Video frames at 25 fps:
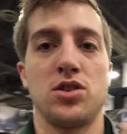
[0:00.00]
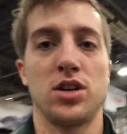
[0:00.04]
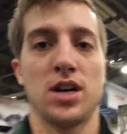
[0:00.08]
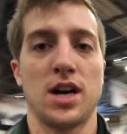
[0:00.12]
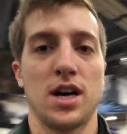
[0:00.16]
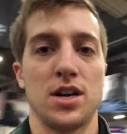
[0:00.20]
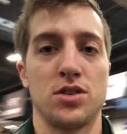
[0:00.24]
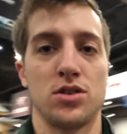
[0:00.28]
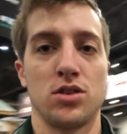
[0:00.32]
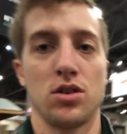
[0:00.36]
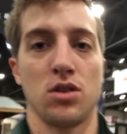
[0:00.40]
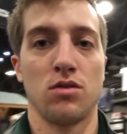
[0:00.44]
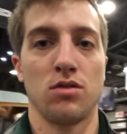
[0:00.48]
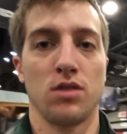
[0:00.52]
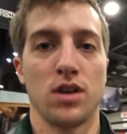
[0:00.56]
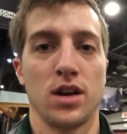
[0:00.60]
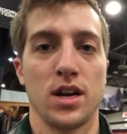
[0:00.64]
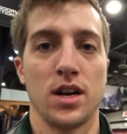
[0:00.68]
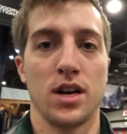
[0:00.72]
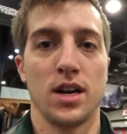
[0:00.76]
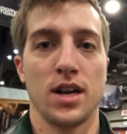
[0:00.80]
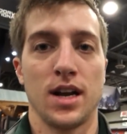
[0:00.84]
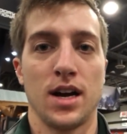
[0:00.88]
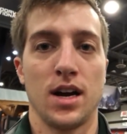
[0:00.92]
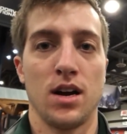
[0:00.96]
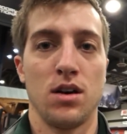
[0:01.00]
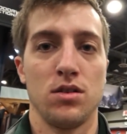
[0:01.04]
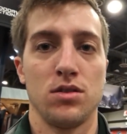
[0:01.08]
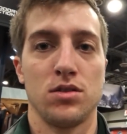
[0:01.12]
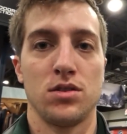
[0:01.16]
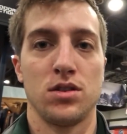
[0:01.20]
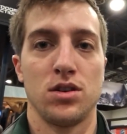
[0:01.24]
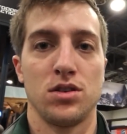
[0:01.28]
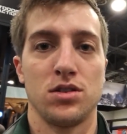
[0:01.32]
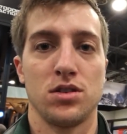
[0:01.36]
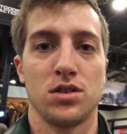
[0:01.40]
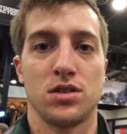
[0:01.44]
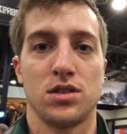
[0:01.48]
SHOT Show right now.
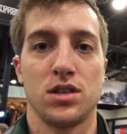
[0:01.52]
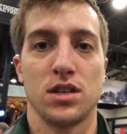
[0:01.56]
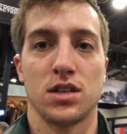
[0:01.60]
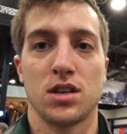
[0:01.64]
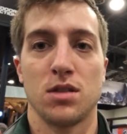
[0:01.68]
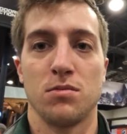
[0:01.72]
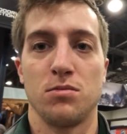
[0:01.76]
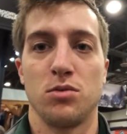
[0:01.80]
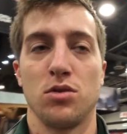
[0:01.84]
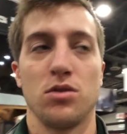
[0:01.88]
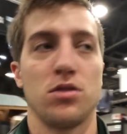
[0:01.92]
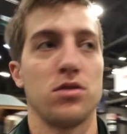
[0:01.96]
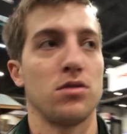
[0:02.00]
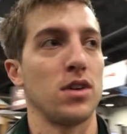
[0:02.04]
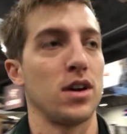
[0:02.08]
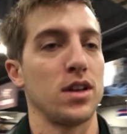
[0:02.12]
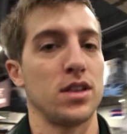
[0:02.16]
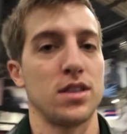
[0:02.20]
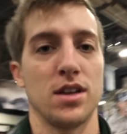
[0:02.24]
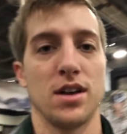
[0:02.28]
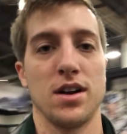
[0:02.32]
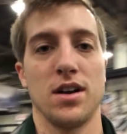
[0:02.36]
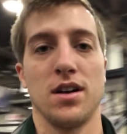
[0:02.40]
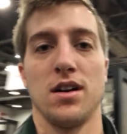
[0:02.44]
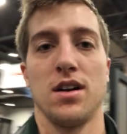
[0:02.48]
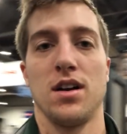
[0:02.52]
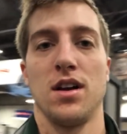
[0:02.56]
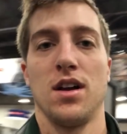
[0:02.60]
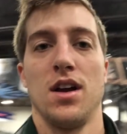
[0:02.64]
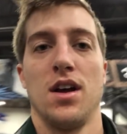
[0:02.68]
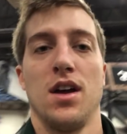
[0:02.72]
So there's a Sitka booth right there.